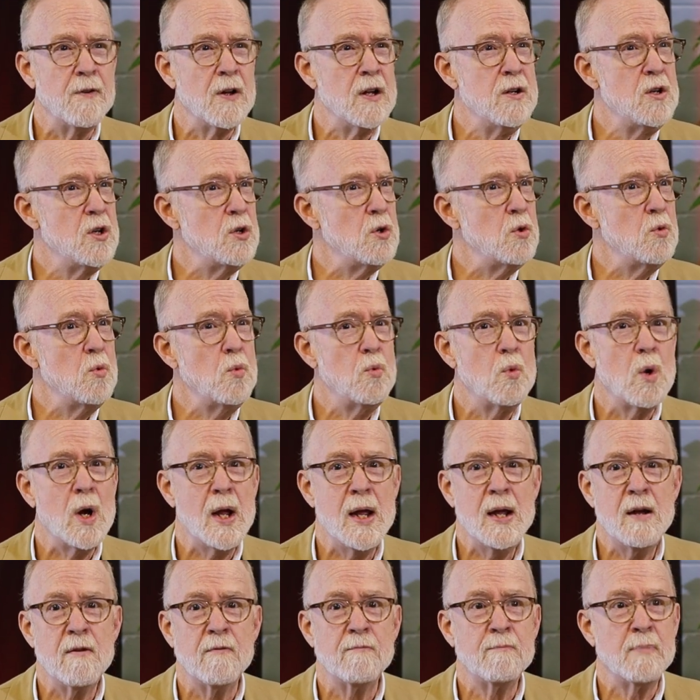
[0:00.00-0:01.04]
a new
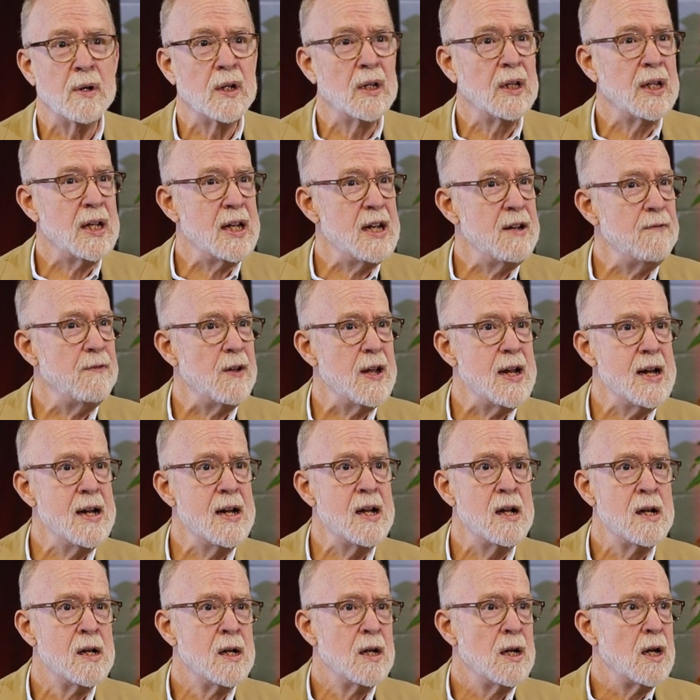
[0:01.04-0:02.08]
way of
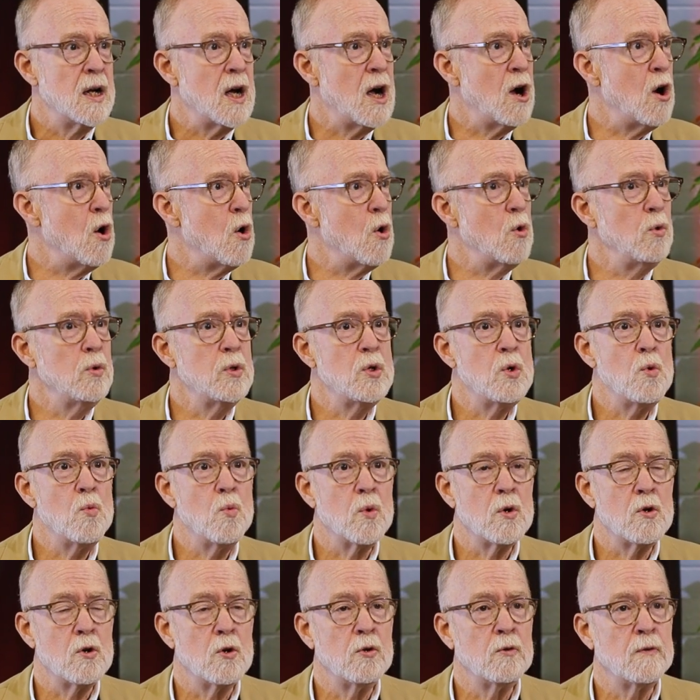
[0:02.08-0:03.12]
believing, a whole new
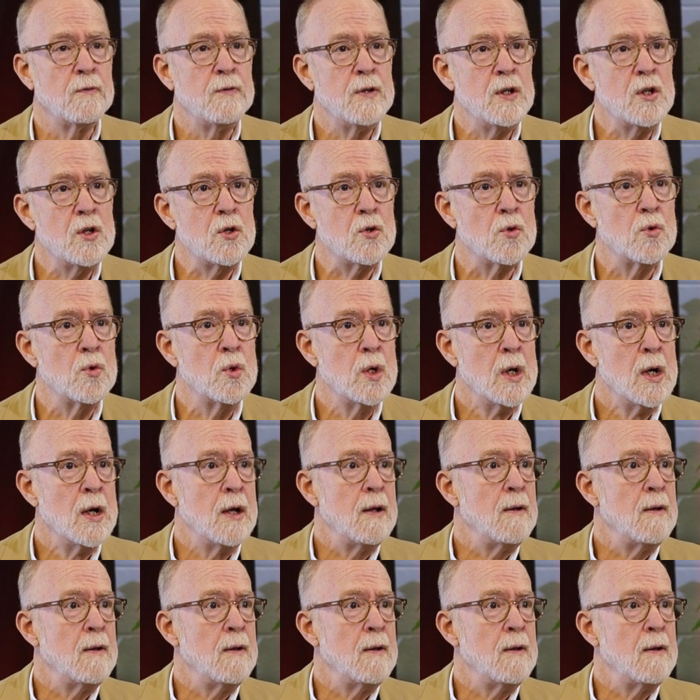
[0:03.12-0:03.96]
worldview,